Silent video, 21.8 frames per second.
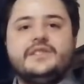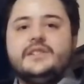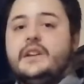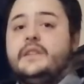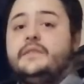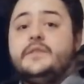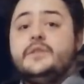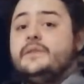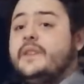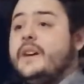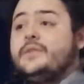
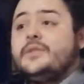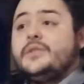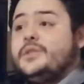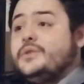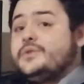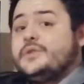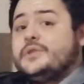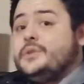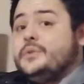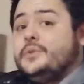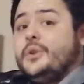If you've ever
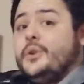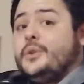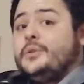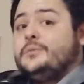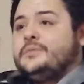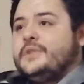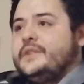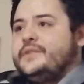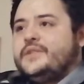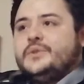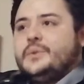used
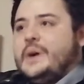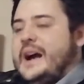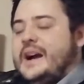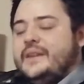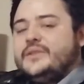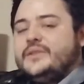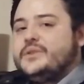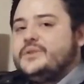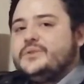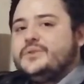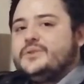Google, if you
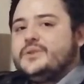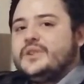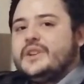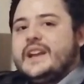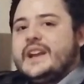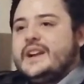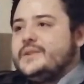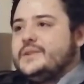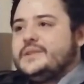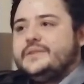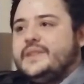have a Google
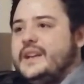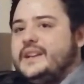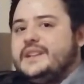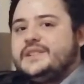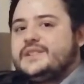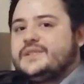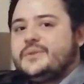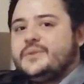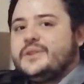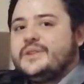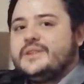account of any
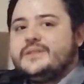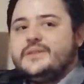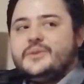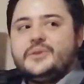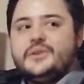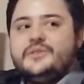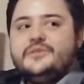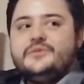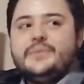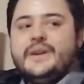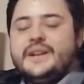sort, or
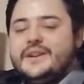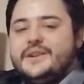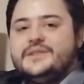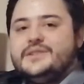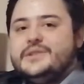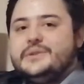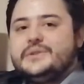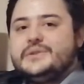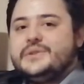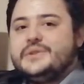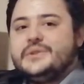you've been on
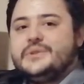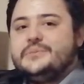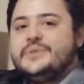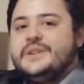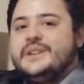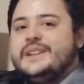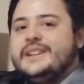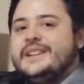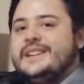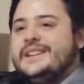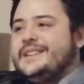YouTube,
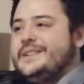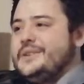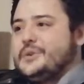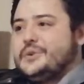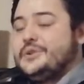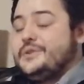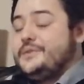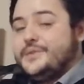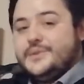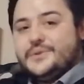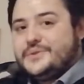
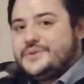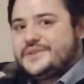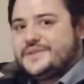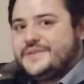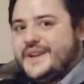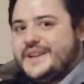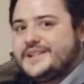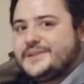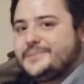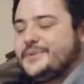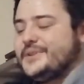or you've used
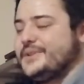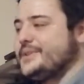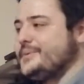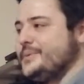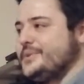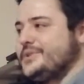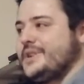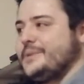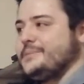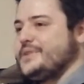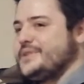Facebook,
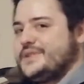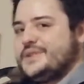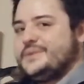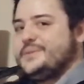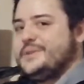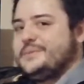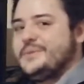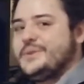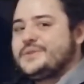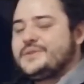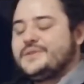which I'm
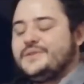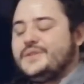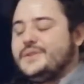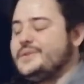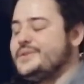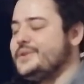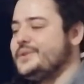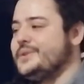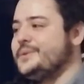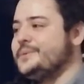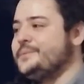assuming most of you
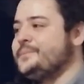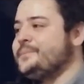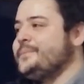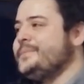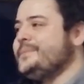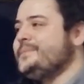do,